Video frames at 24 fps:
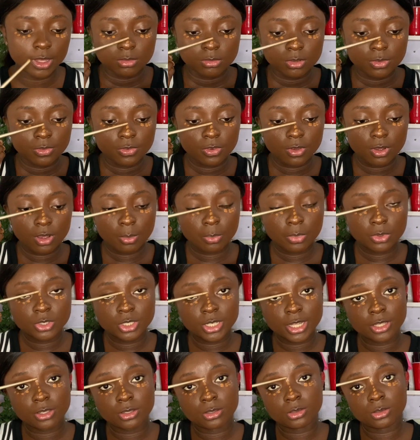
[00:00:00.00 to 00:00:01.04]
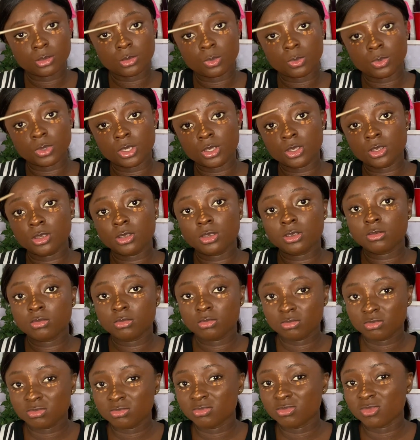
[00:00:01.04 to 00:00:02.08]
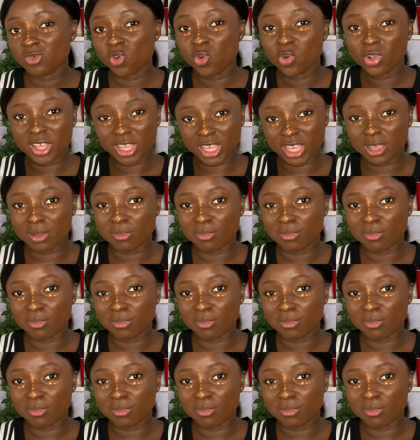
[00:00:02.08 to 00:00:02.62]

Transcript: Before, Abuja used to be okay,